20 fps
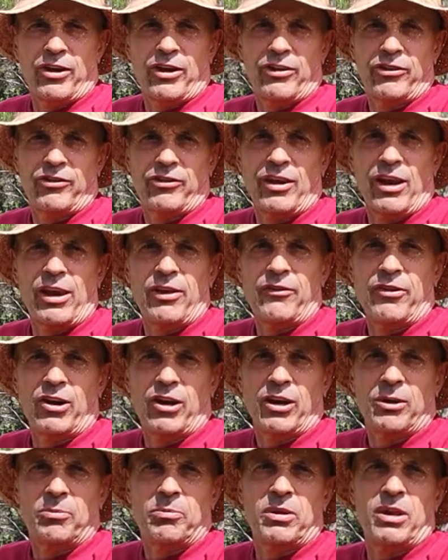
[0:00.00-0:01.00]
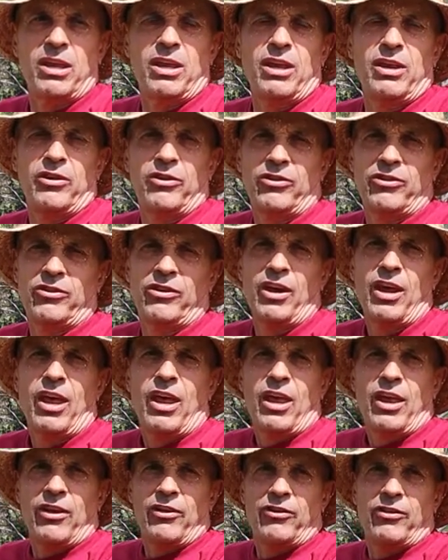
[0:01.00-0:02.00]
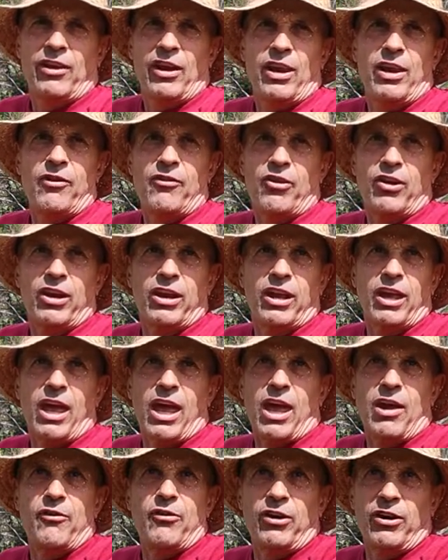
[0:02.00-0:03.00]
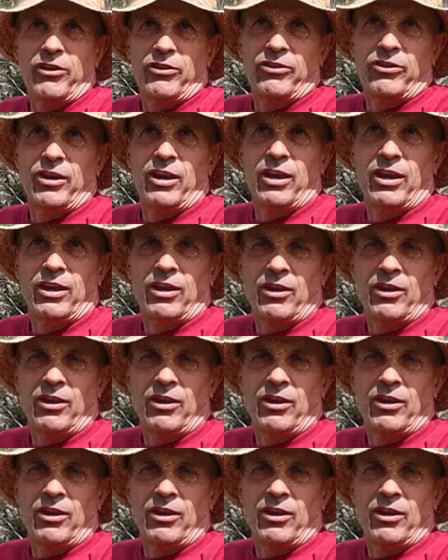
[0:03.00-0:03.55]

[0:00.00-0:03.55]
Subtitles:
it's delivering peace, it's delivering everything.